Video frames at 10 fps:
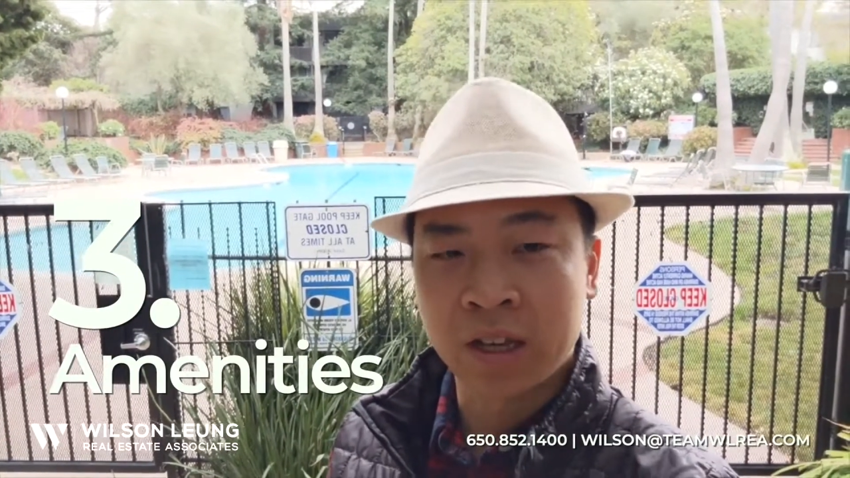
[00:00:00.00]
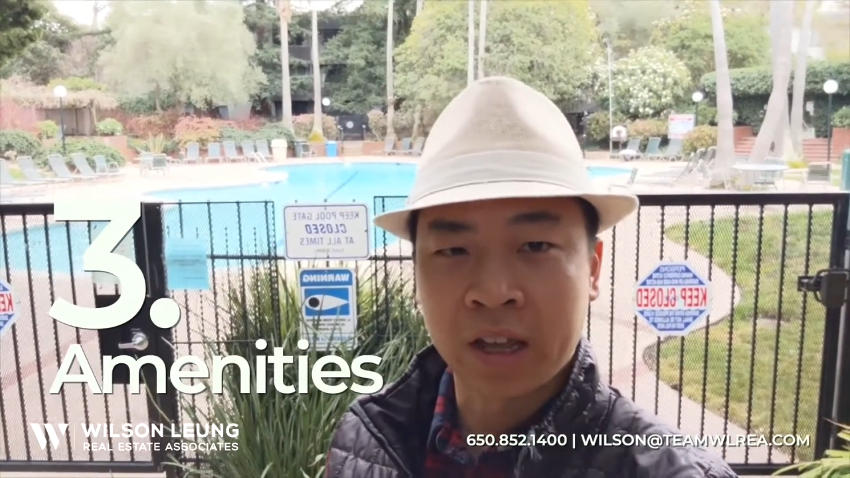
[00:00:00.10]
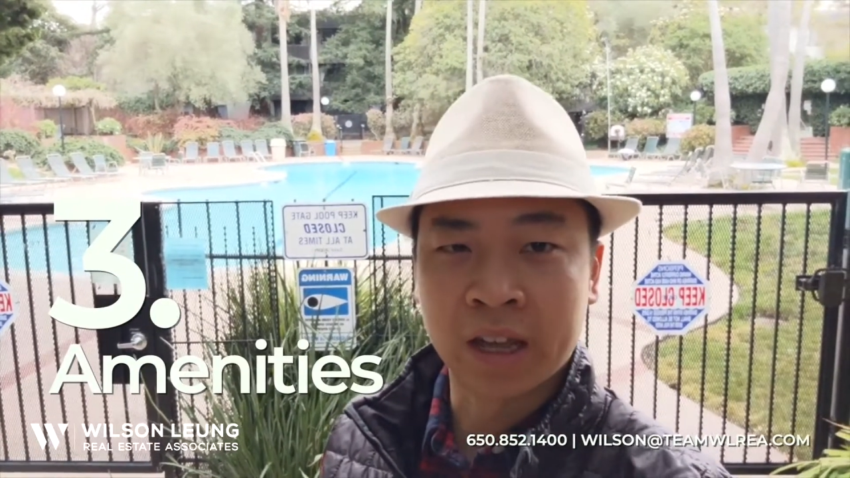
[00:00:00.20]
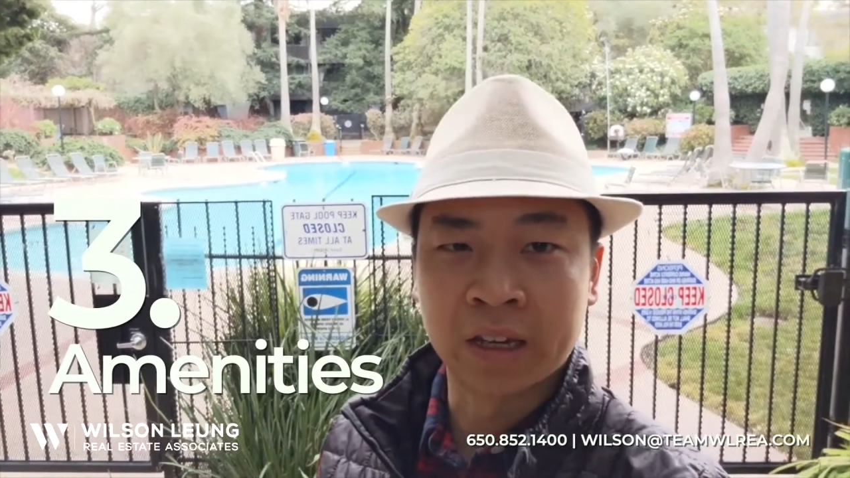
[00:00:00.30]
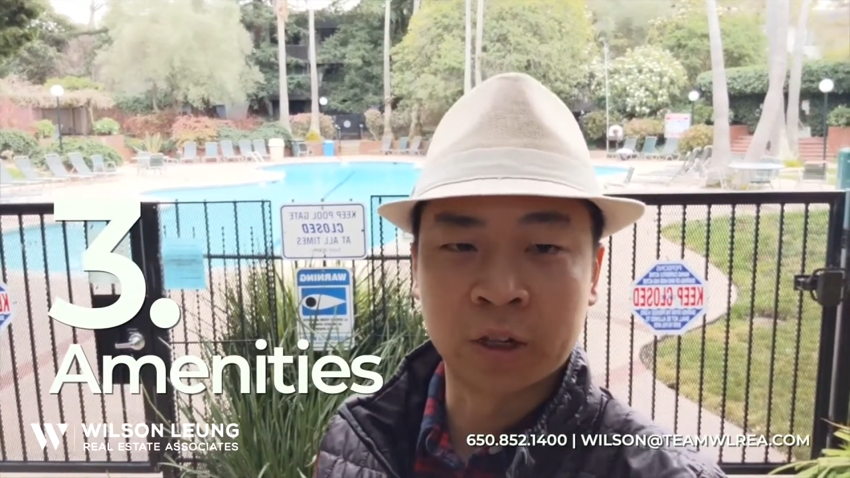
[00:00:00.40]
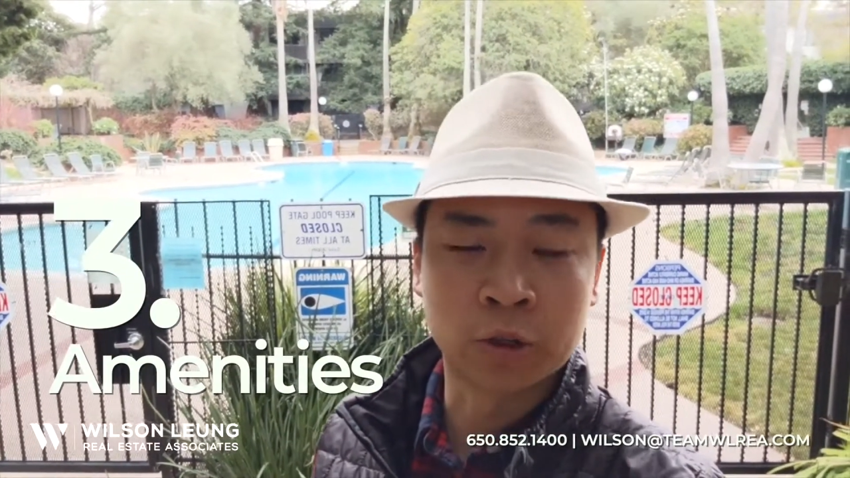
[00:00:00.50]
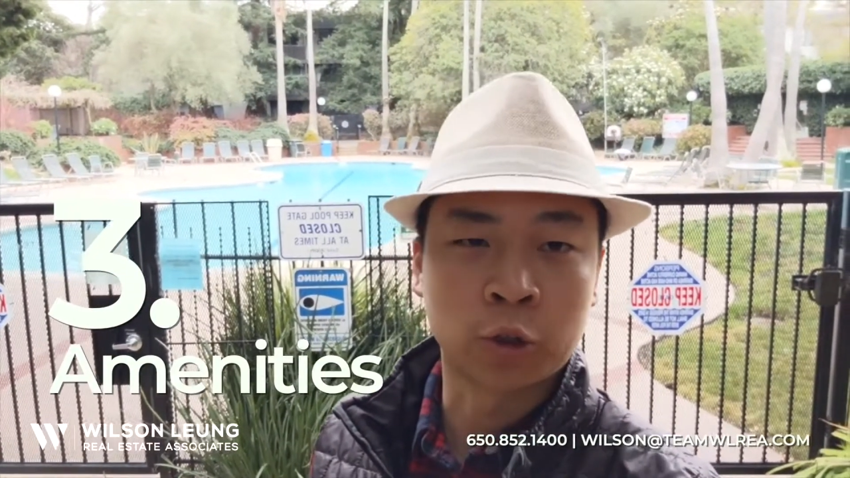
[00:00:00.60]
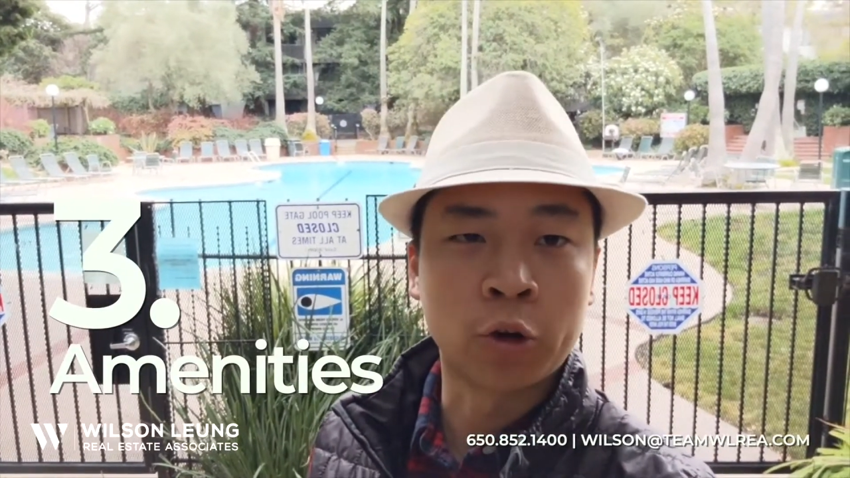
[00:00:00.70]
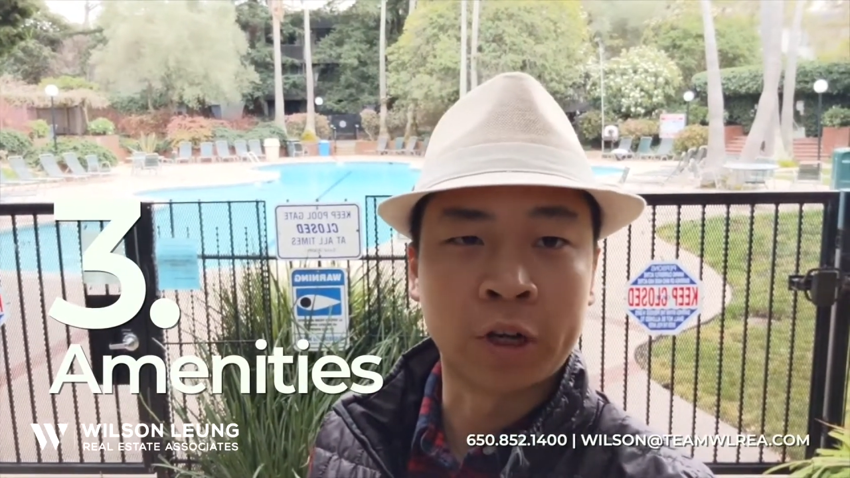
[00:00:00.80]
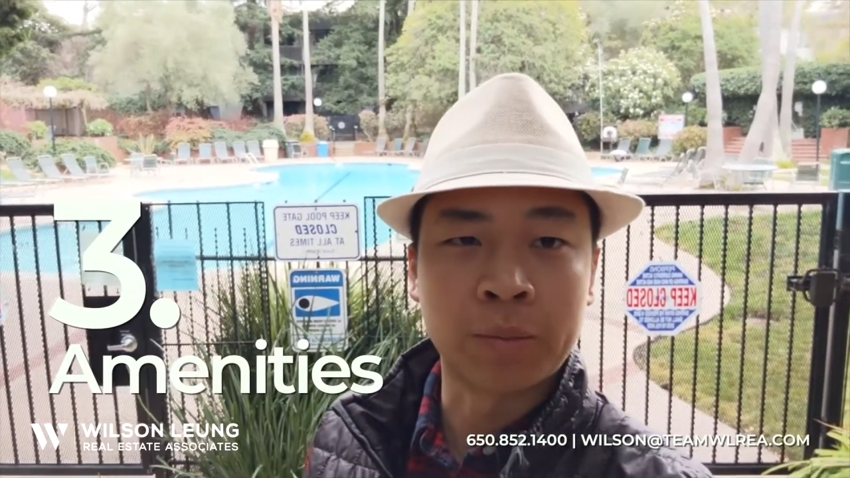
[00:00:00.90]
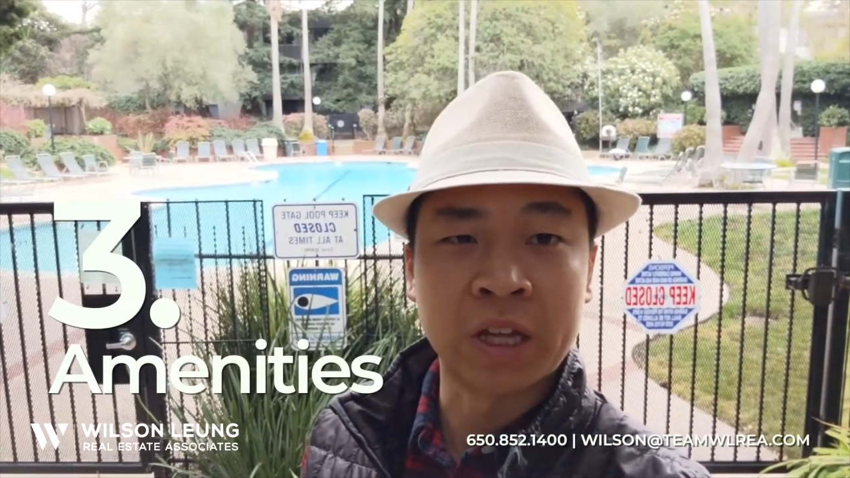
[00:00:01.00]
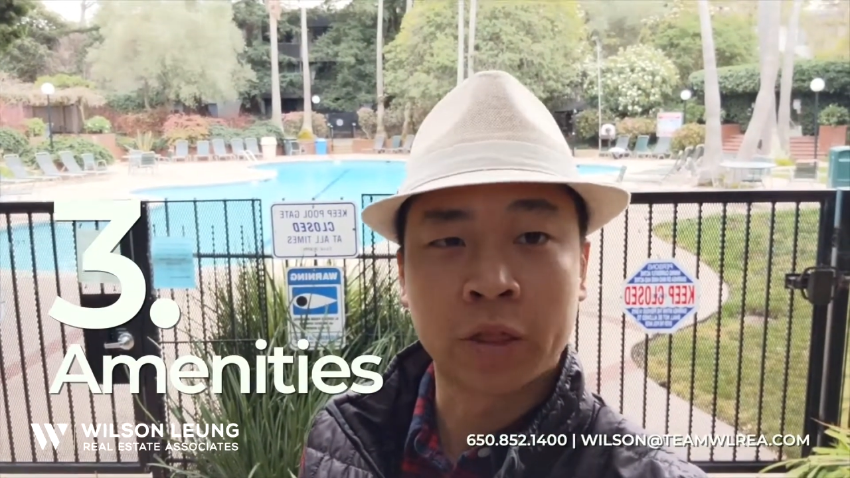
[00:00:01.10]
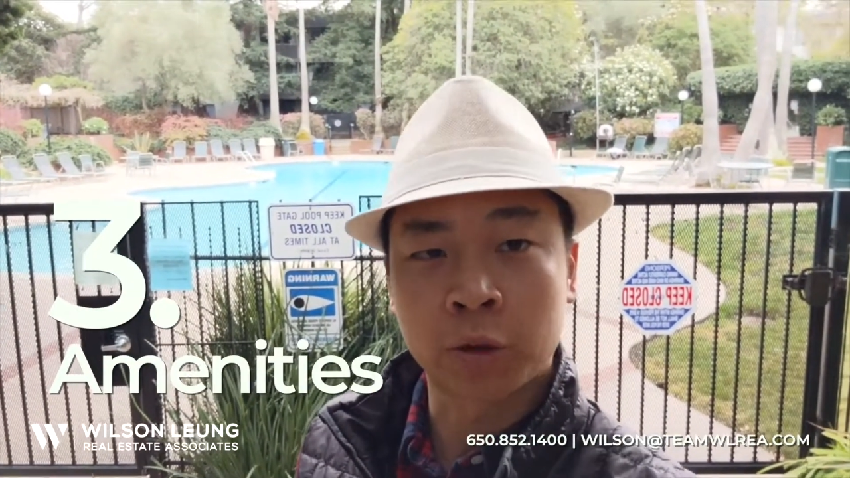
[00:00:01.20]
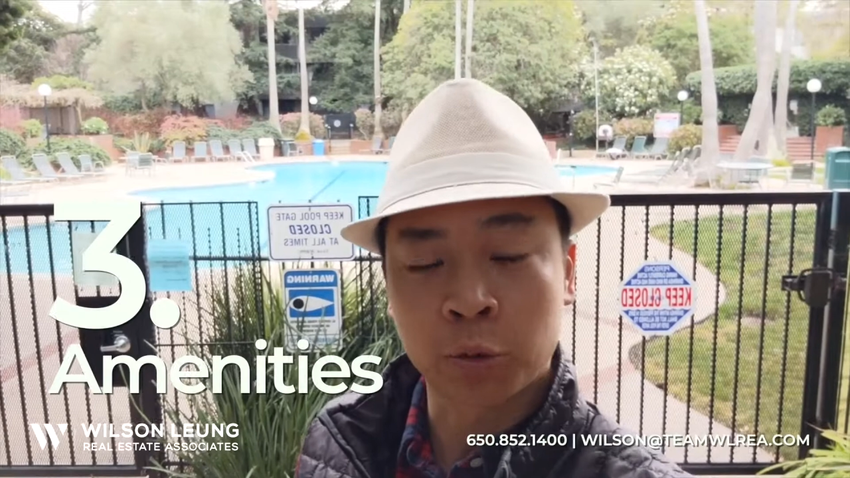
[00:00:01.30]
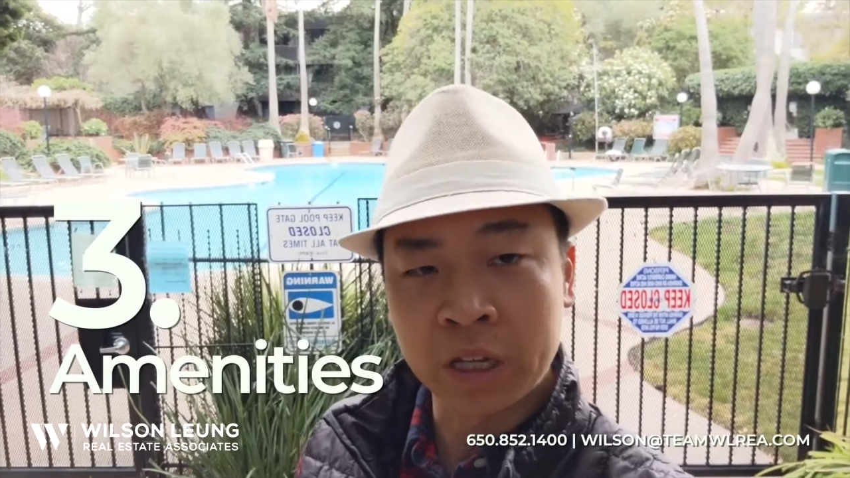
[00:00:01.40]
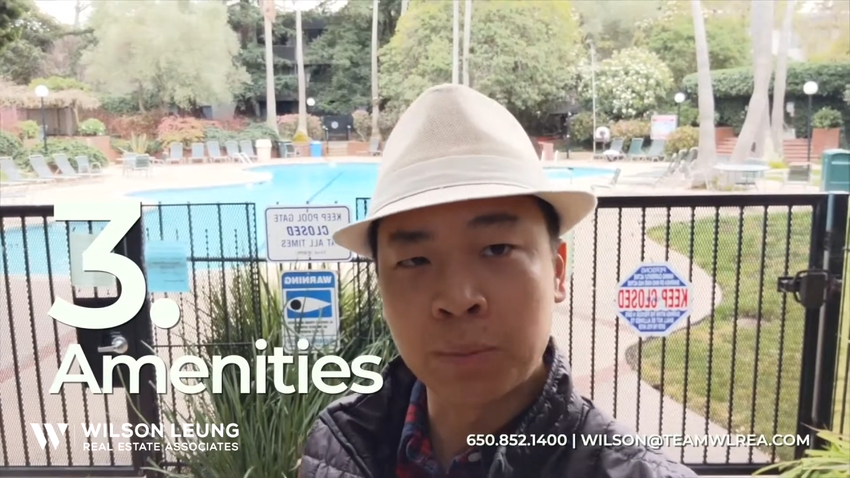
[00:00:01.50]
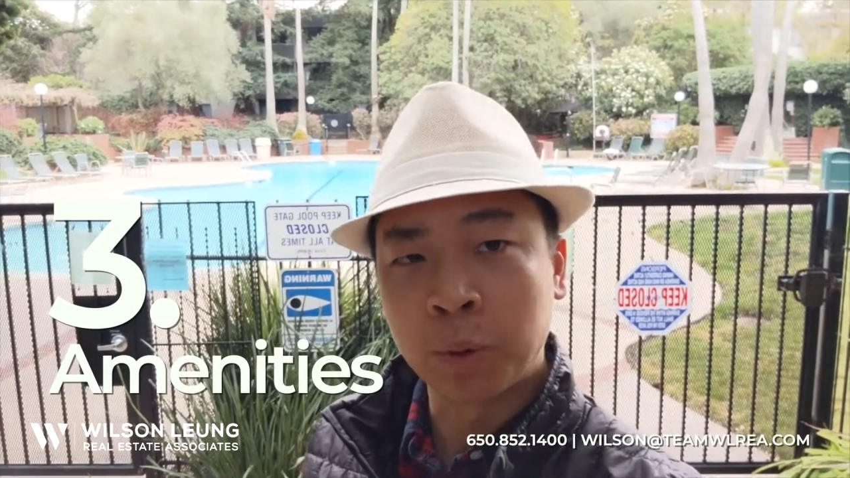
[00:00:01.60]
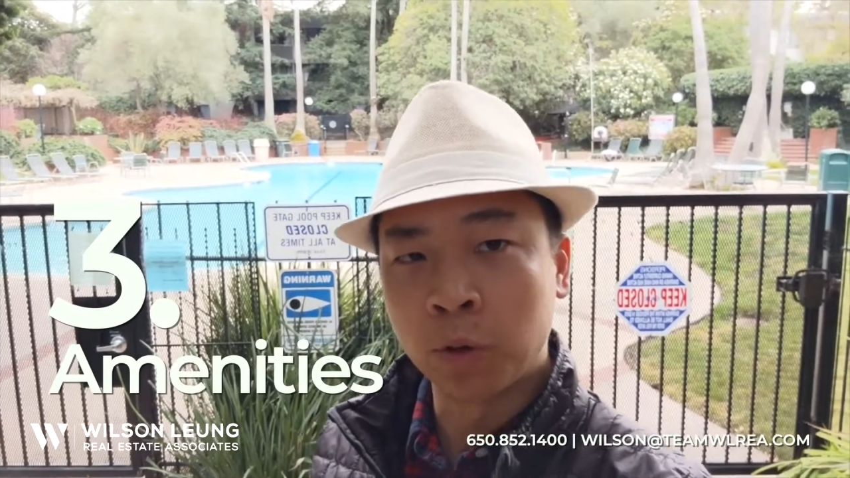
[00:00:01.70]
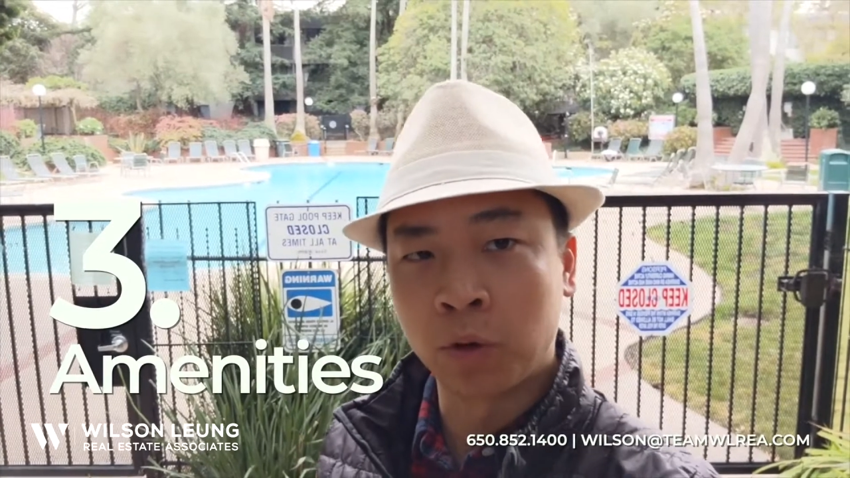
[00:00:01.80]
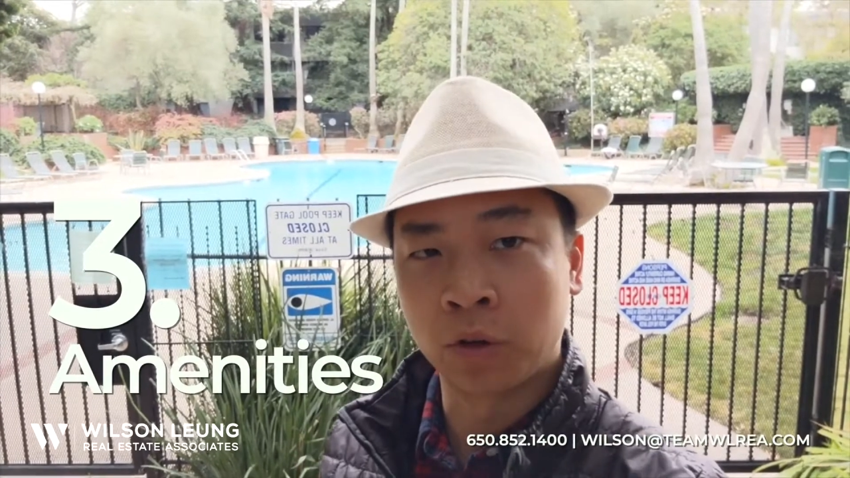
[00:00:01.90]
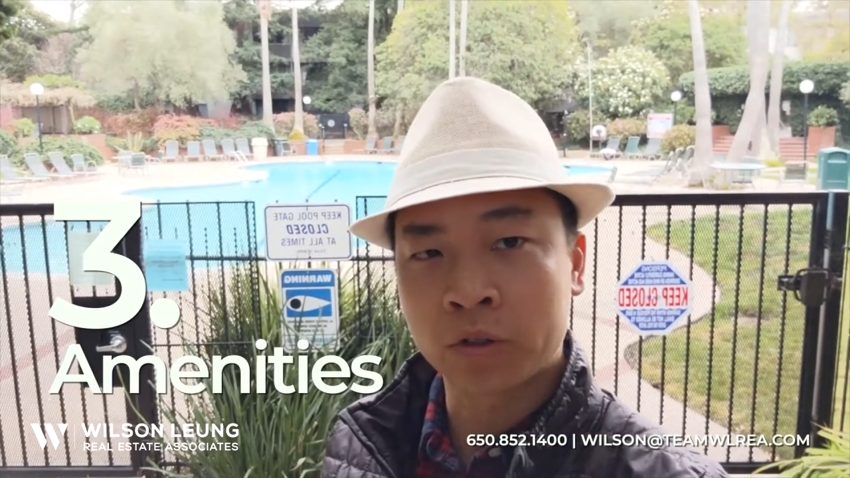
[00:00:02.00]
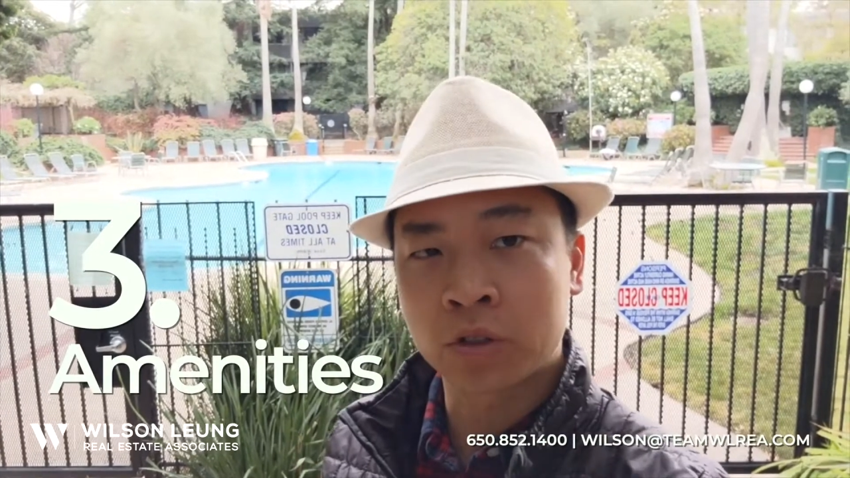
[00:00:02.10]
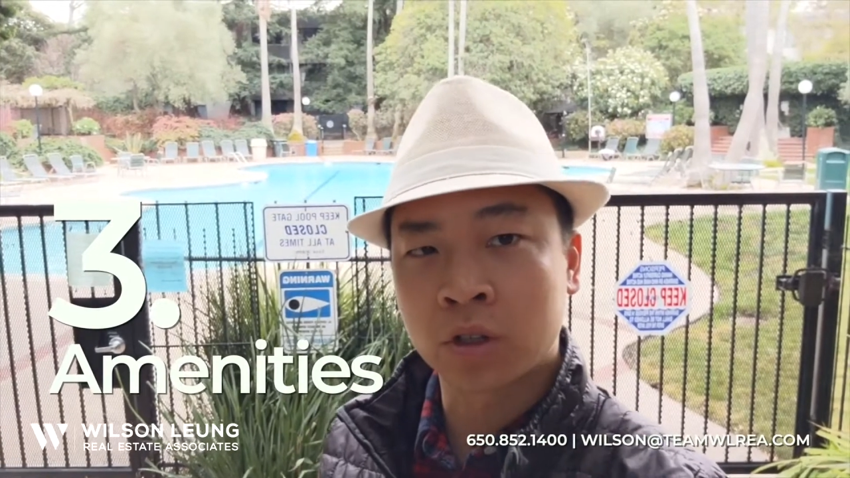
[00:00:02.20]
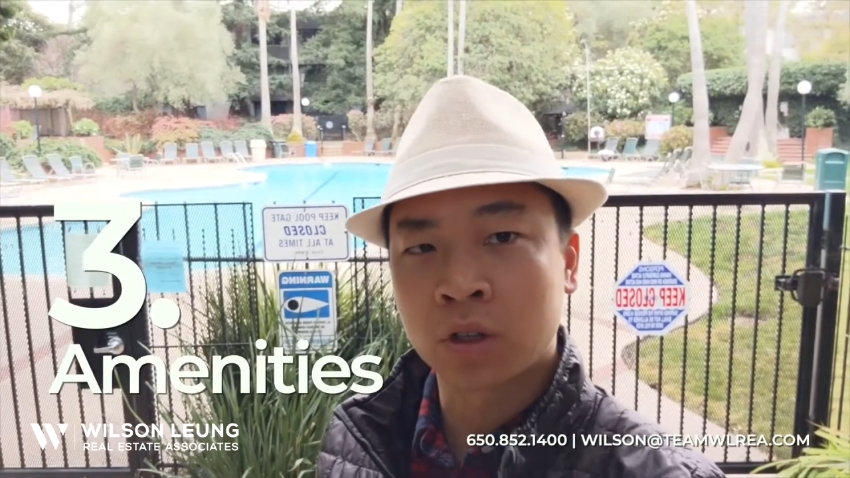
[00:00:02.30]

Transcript: And there's going to be 3 pools,